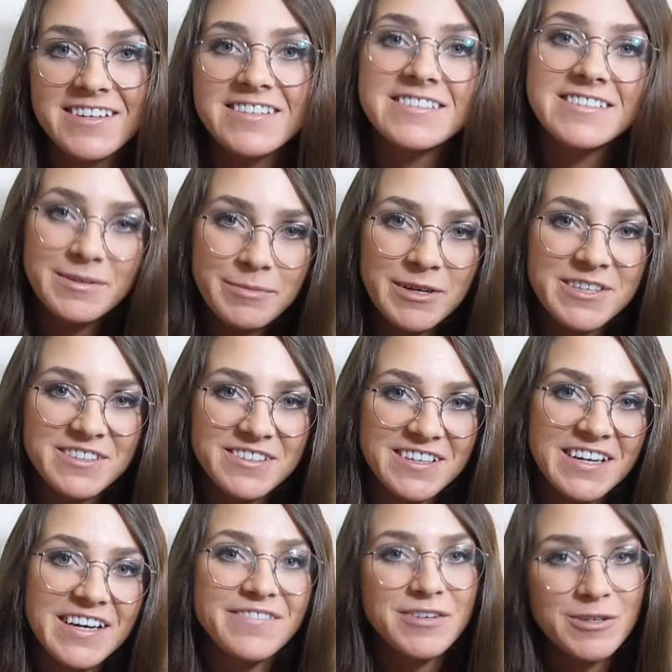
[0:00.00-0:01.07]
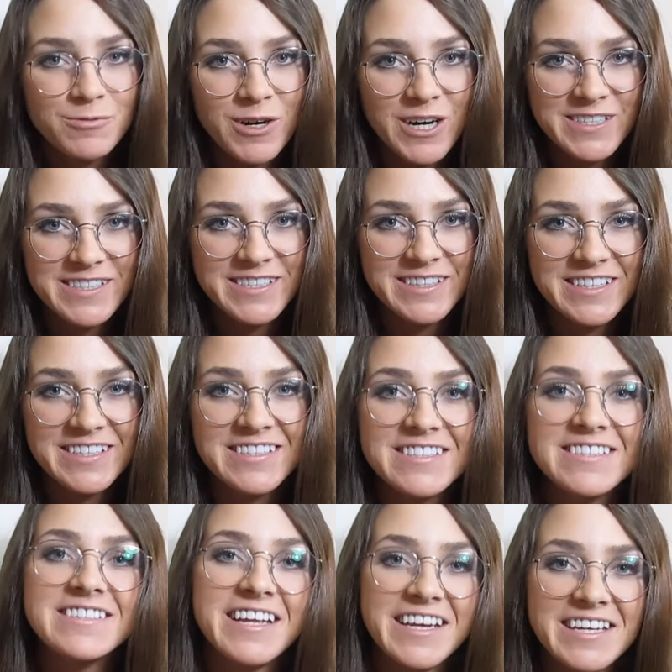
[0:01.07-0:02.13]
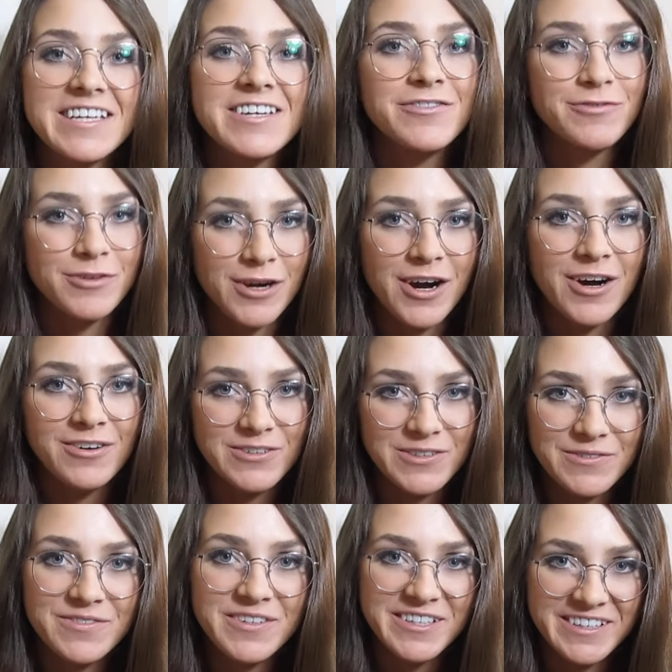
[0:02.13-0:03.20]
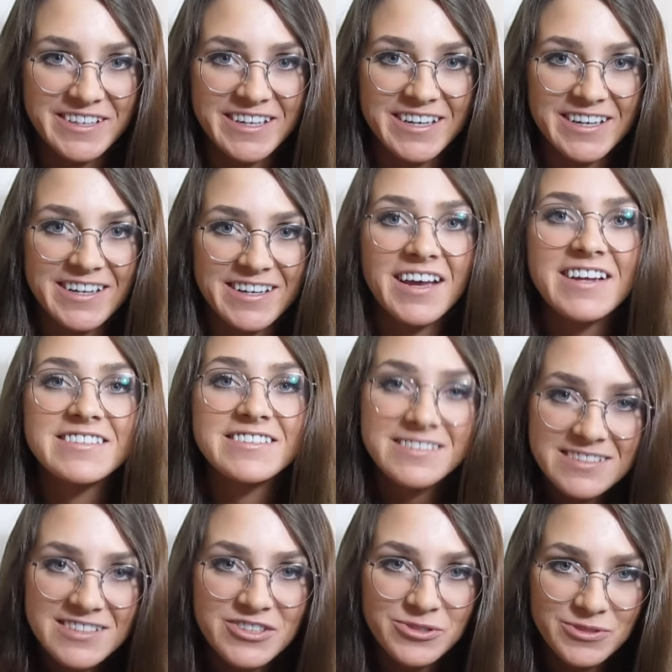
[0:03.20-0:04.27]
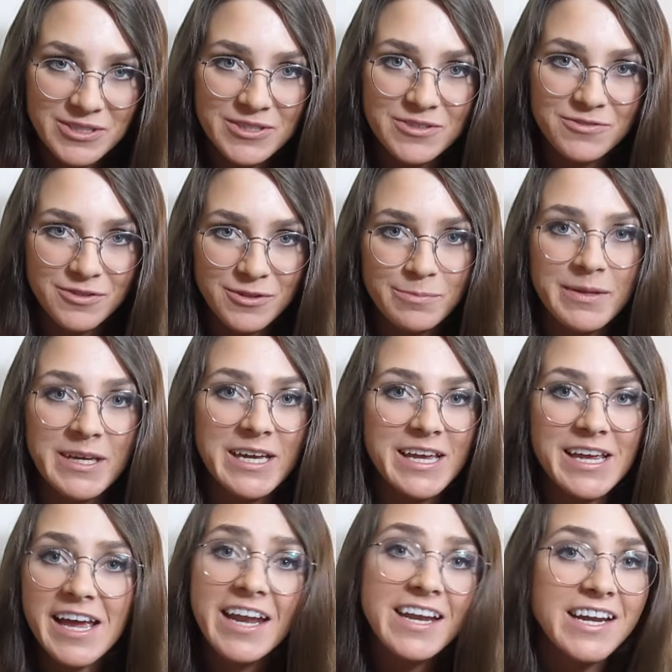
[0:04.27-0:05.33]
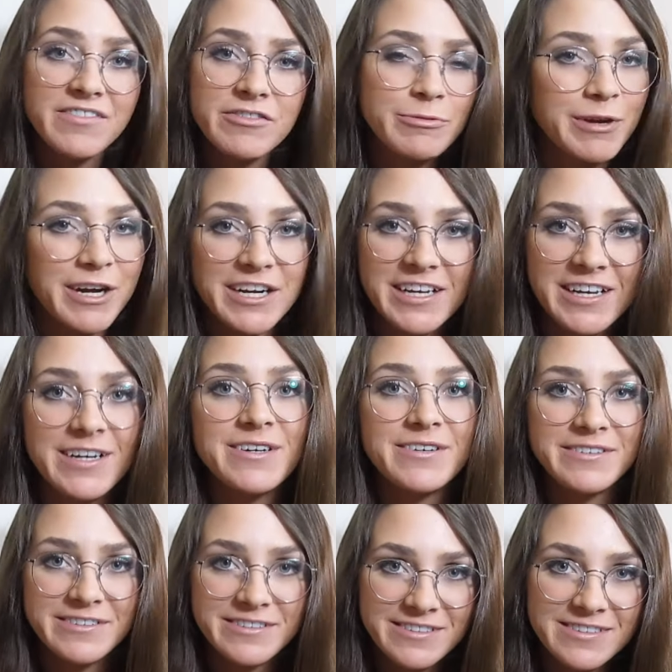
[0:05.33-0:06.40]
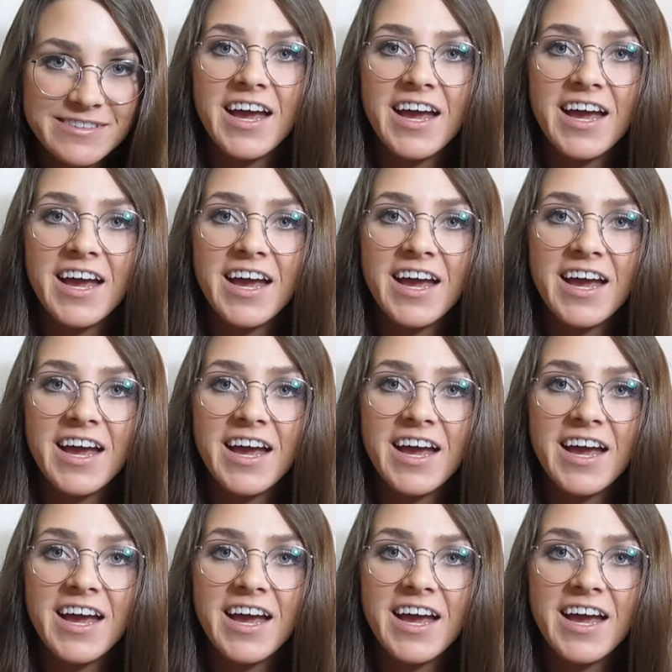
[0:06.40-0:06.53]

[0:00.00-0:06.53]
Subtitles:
So Marilyn, if you're watching this, thank you for all you've done and still do for me and everybody else.